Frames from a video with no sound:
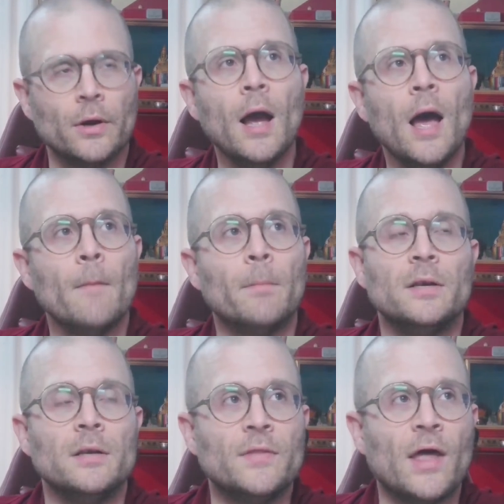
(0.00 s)
but
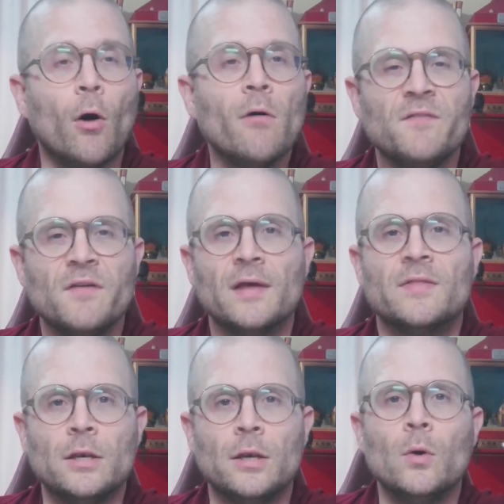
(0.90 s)
they all feel like they
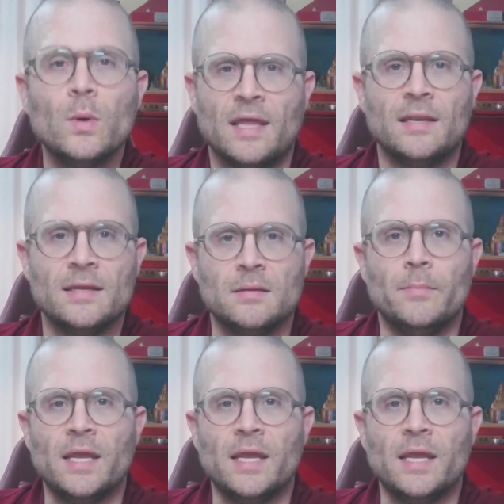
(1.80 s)
know what they need to be.